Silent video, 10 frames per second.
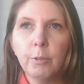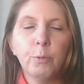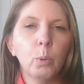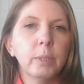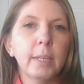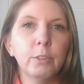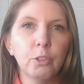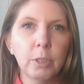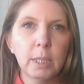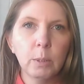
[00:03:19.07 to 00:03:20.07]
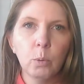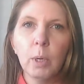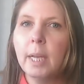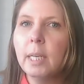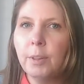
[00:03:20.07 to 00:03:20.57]
forced entries or
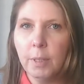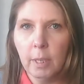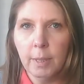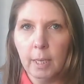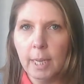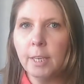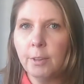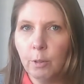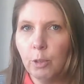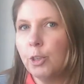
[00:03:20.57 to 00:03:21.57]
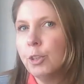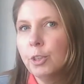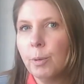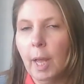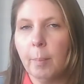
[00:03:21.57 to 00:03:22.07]
anything like that, anything that could
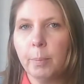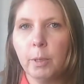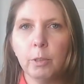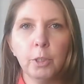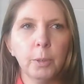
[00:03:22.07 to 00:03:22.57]
happen.